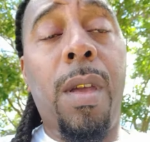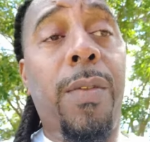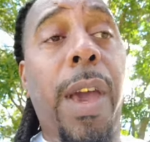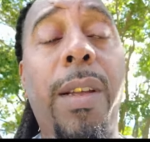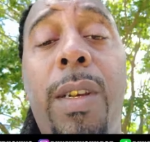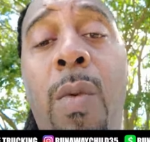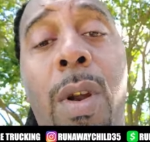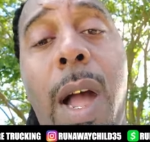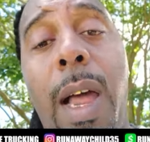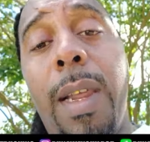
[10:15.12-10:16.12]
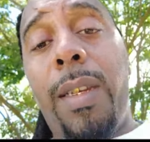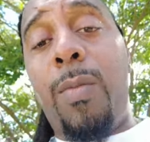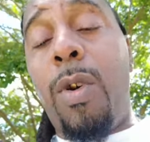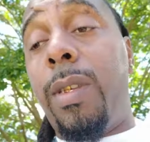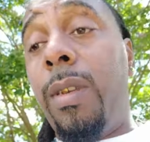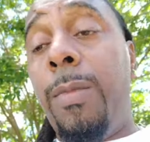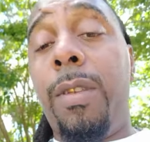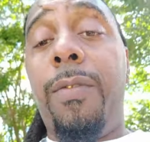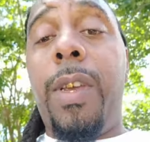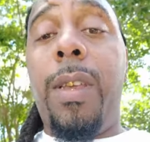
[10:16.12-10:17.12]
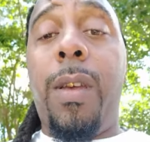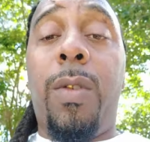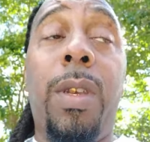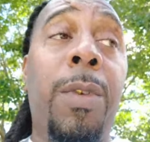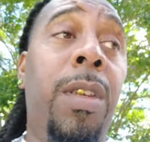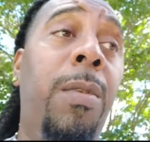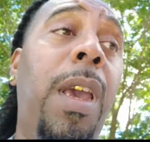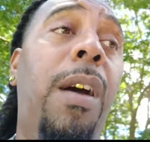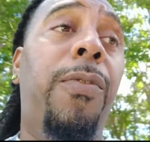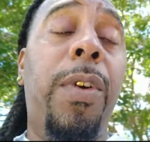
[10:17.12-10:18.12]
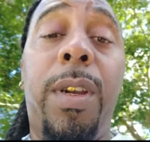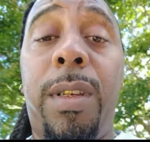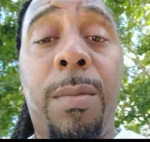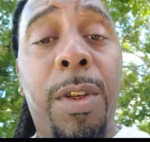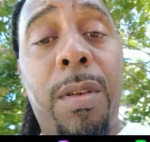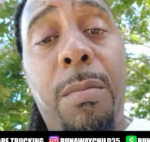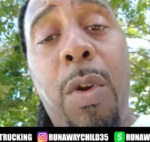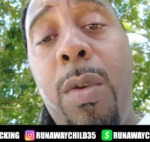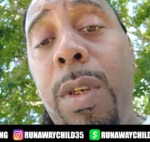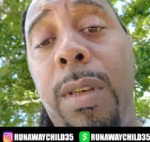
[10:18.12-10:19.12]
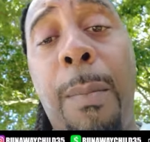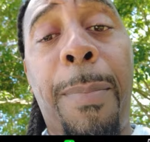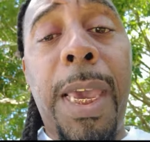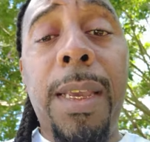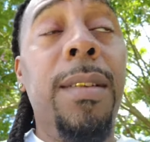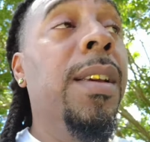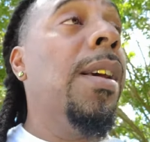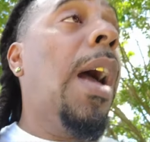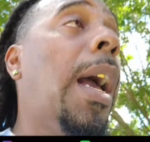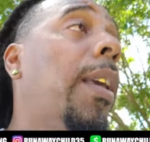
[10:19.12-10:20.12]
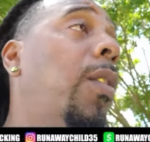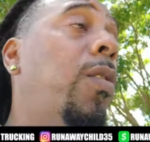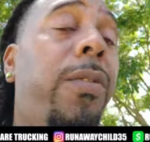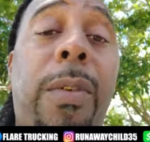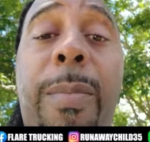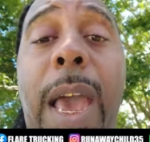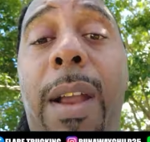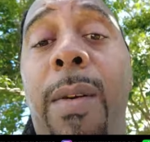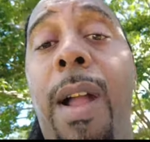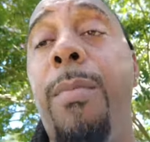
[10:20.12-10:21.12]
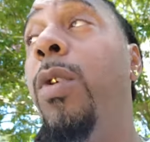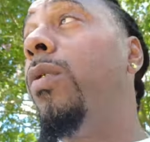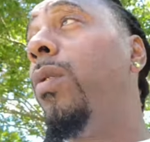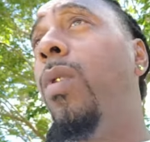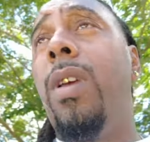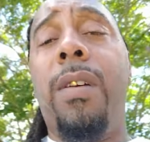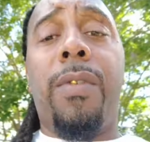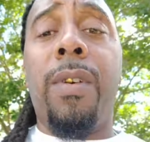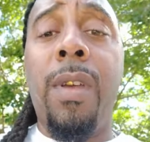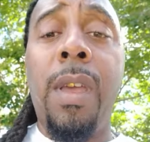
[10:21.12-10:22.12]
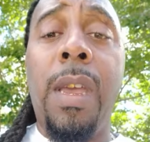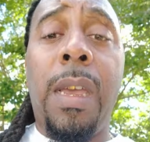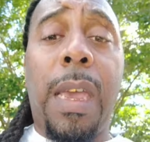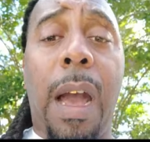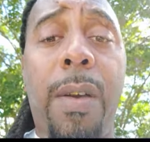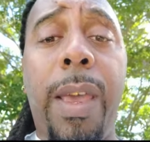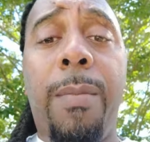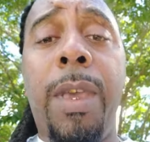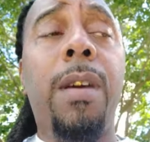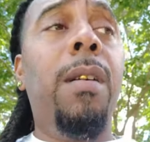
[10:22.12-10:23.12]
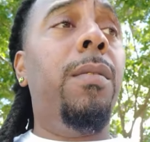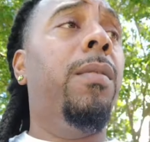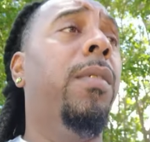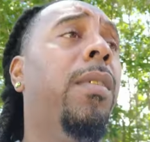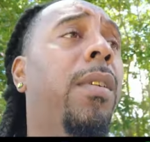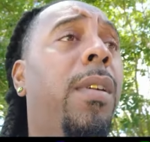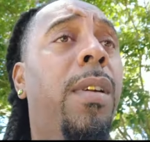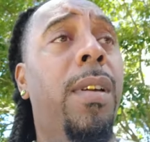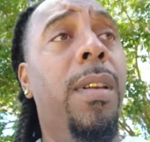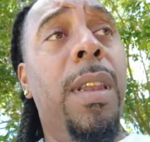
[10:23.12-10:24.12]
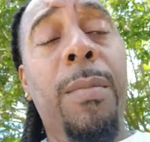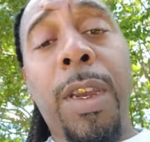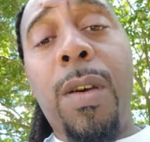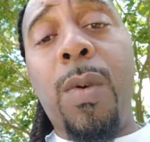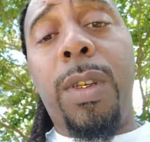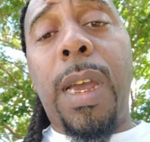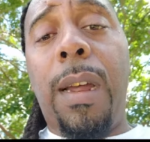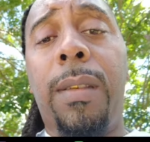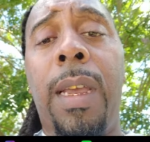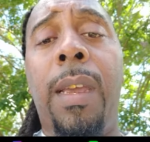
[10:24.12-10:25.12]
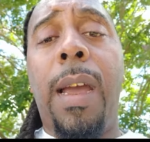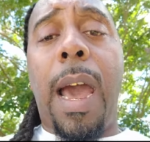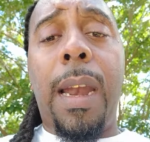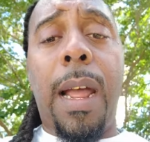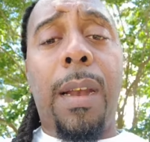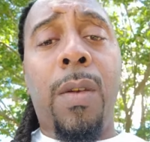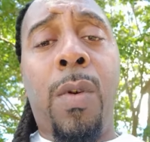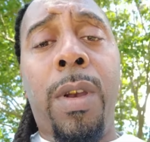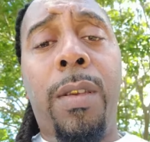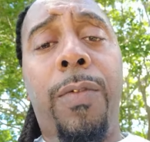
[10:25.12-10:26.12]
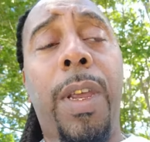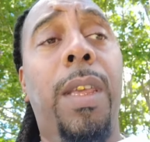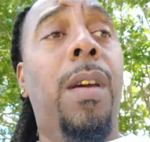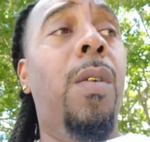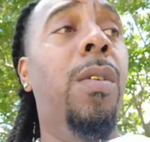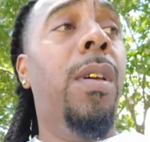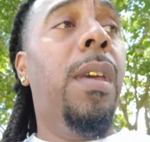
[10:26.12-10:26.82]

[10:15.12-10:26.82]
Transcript: if y'all just want to holler at your boy, send me some videos, send me some of y'all footage, send me some music, some beats. I can use them for background music, whatever. Y'all hit me up. Let me know what y'all think. How did I do in this video?